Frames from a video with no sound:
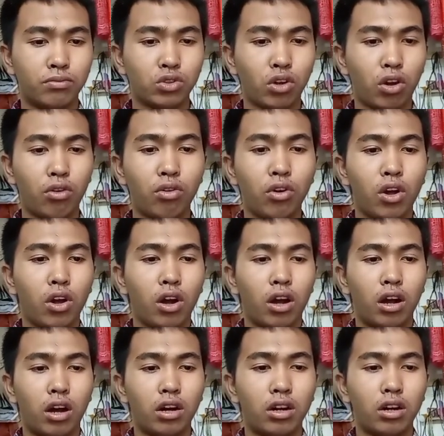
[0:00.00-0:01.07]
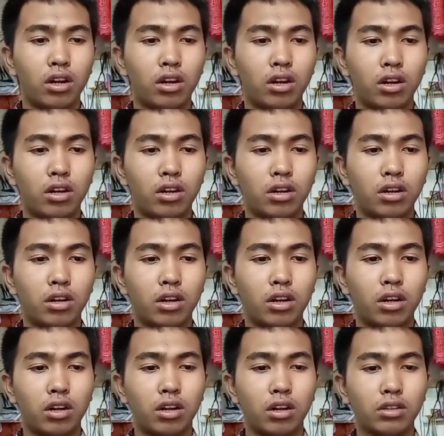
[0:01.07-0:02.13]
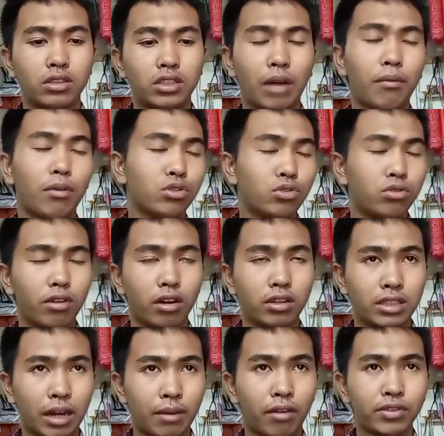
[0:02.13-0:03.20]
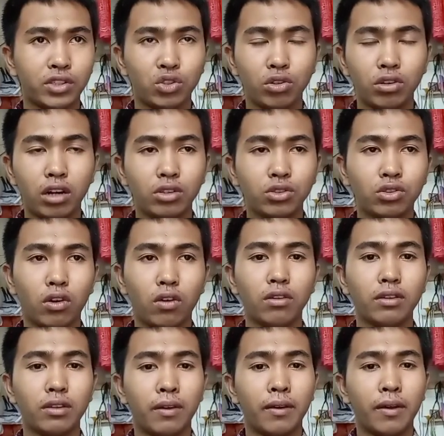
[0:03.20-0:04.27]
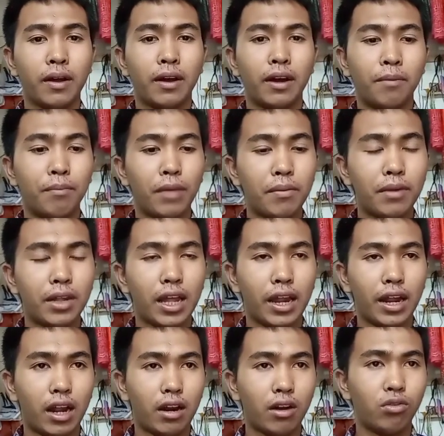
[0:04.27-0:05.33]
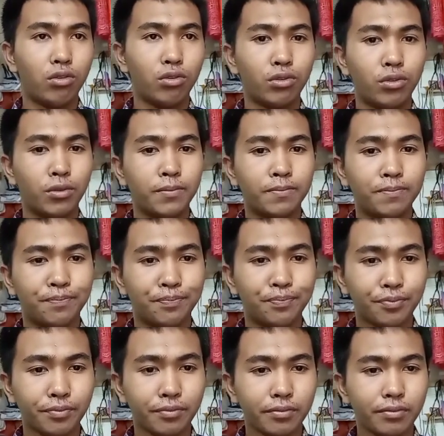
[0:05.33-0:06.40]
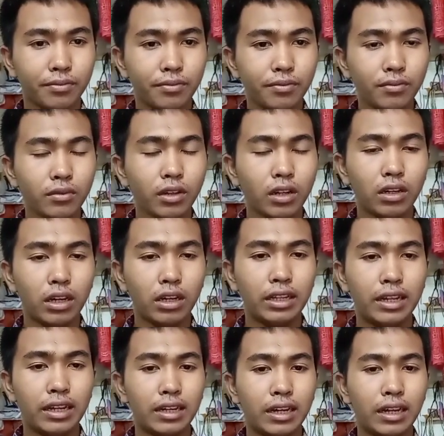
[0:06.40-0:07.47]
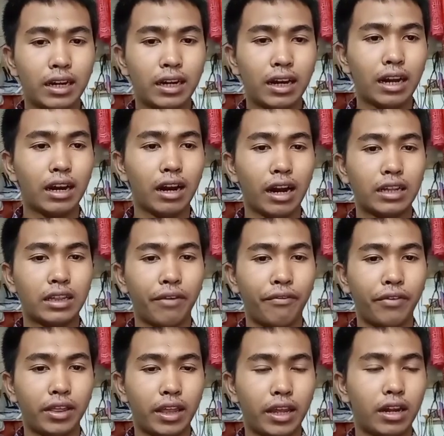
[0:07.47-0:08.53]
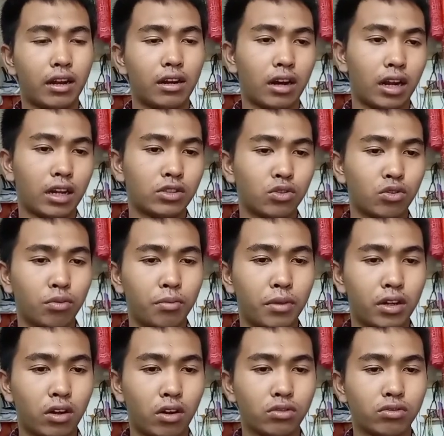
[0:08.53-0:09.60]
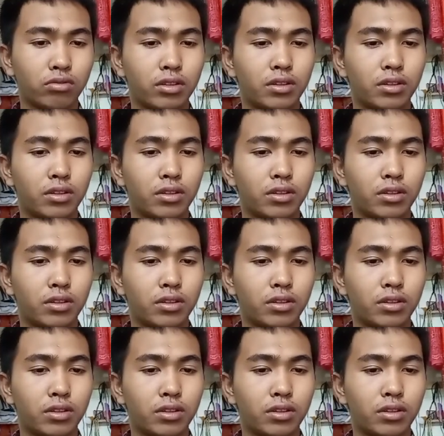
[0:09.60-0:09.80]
So uh, some of students, so maybe they are do the another activity in the classroom because